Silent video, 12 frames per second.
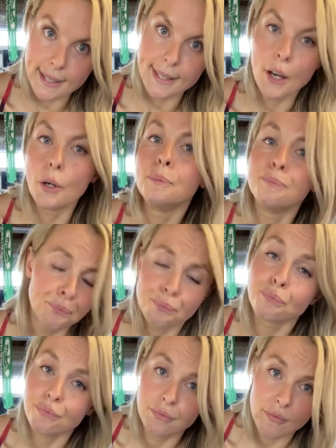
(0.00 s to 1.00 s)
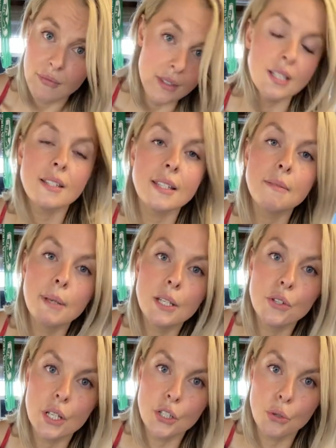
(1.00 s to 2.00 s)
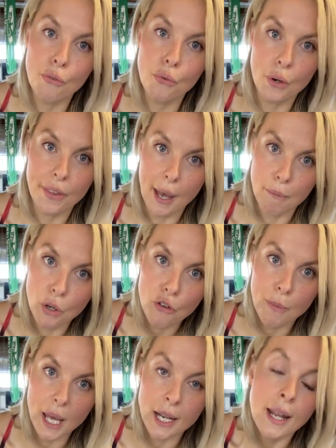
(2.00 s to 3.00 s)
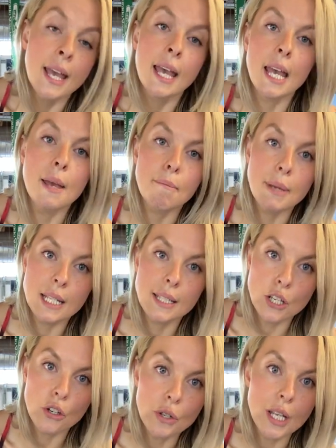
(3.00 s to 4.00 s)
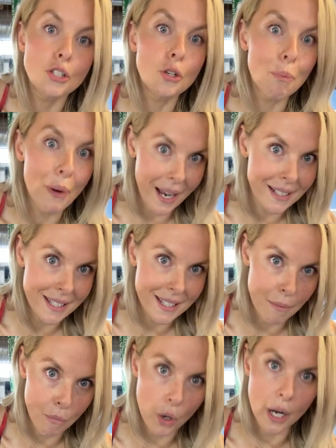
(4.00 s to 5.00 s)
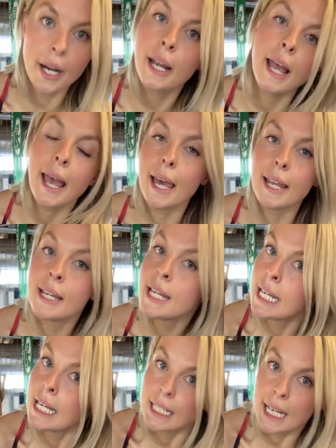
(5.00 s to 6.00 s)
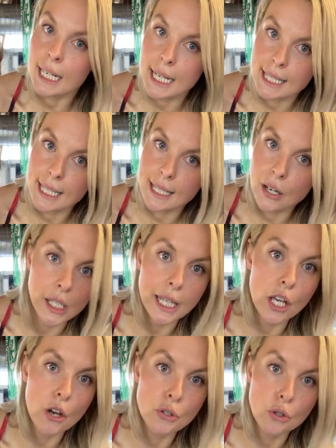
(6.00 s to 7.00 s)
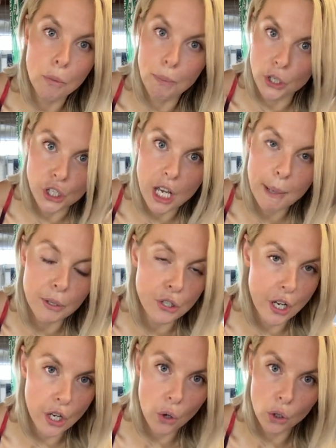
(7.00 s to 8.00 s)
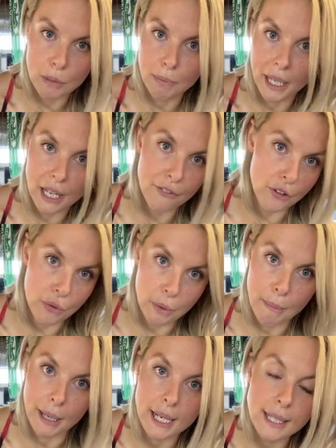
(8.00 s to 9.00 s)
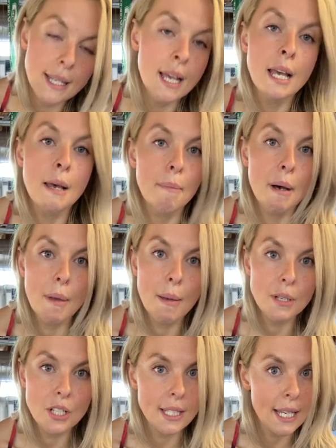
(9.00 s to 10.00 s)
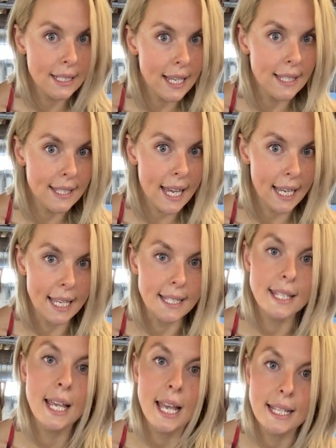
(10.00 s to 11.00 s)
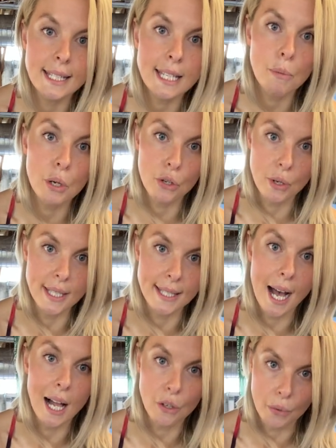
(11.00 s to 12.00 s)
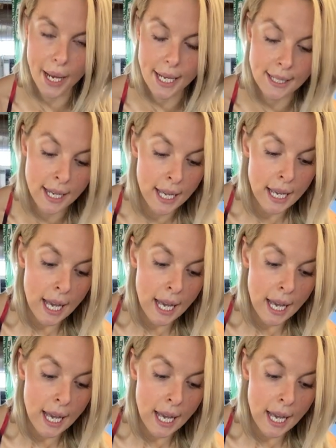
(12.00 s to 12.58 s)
So it doesn't mean you need to avoid that movement. It means that you need to practice it more, and not necessarily go into a push-up or try to hold a plank for 3 minutes, but maybe just like 10 seconds and see what you can tolerate.